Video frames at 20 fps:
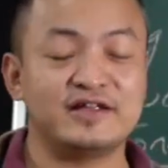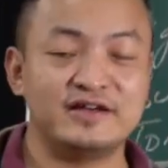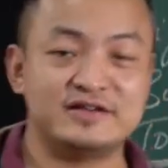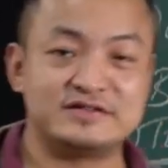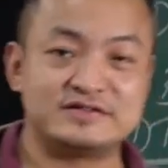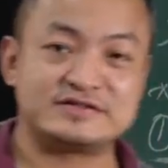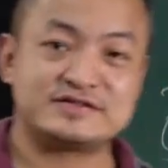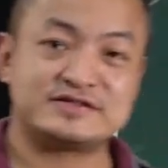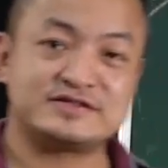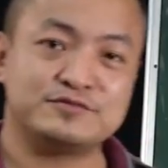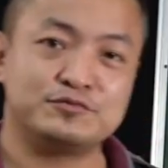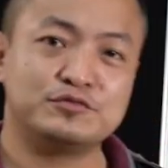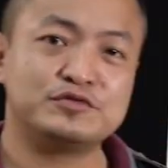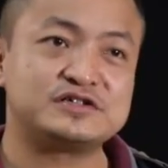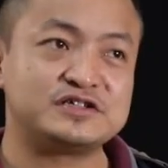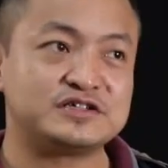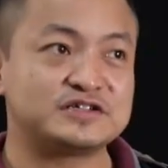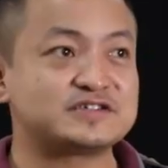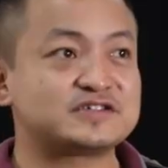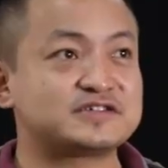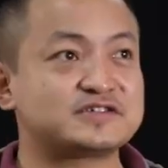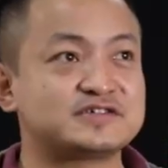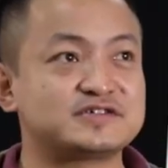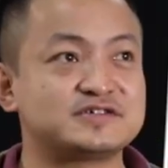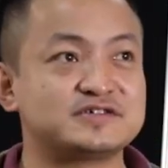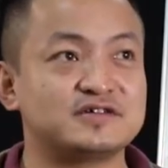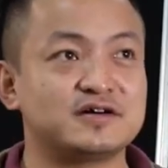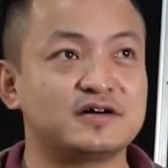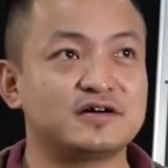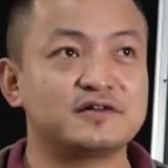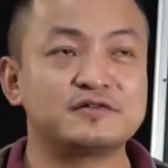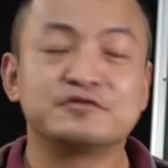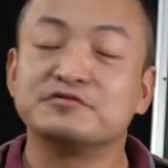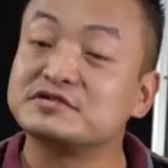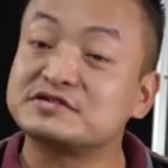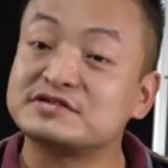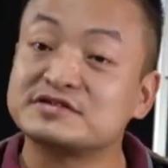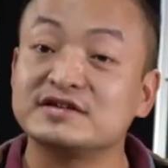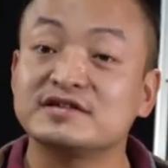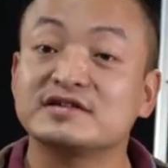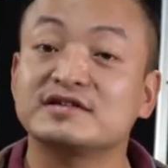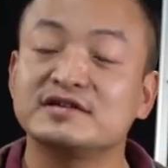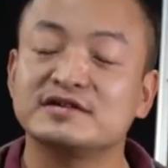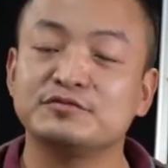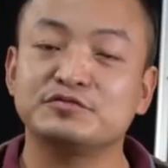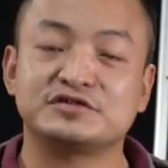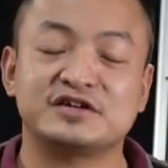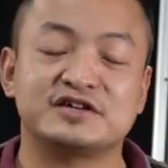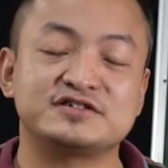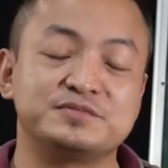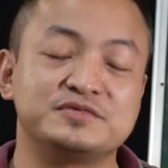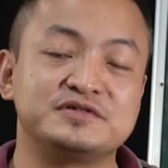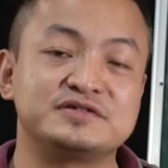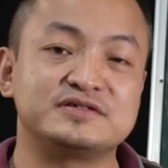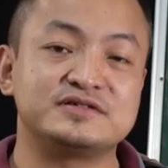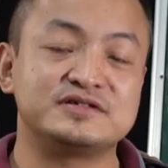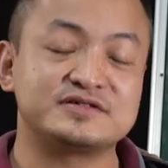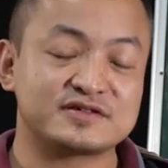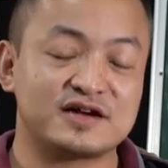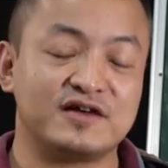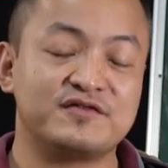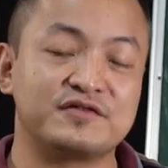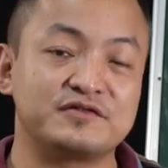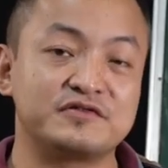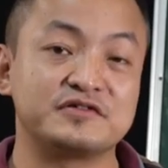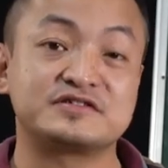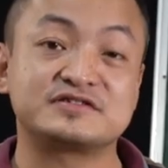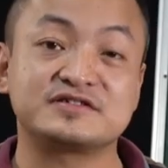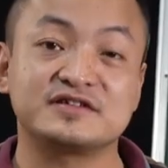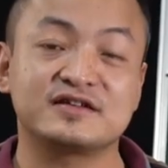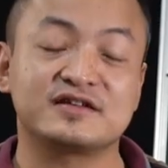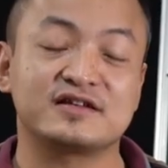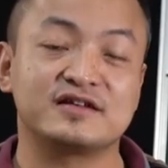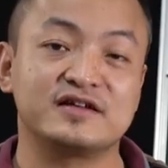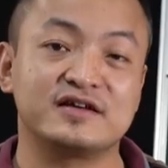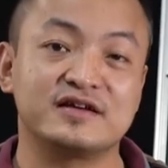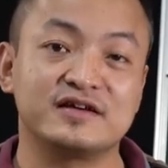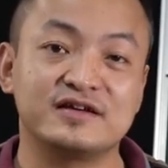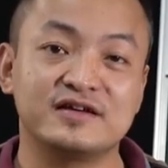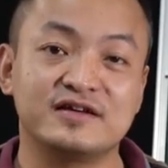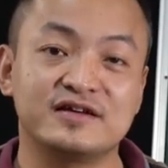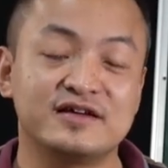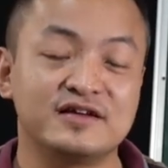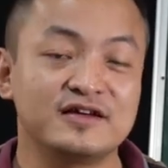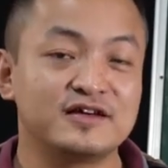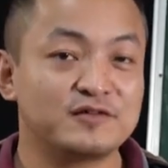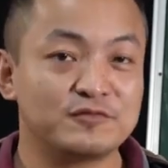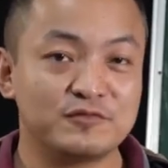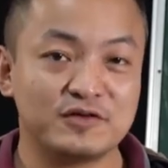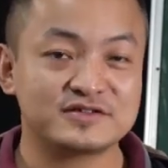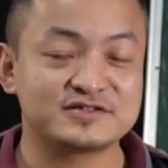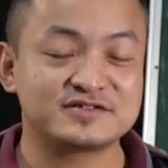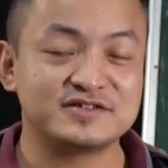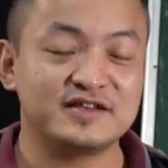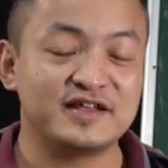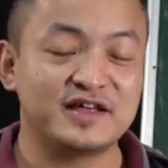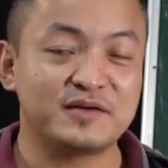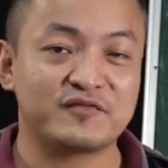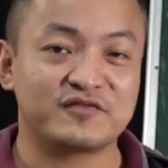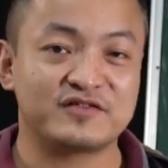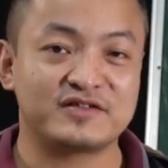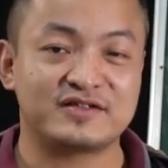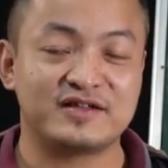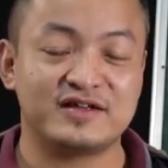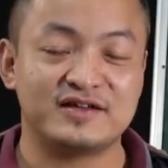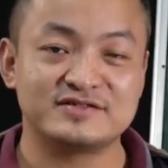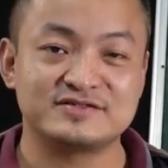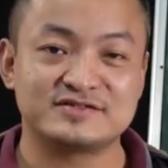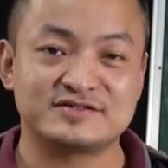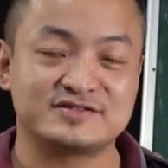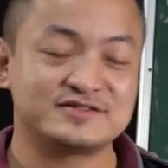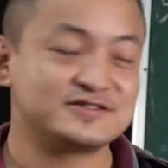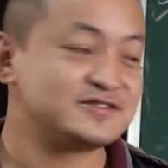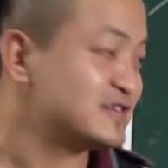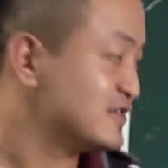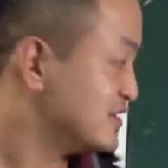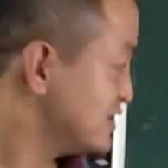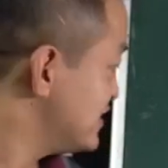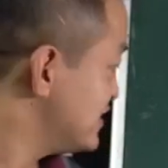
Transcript: taste, which is has been discovered recently? What's the name of the taste?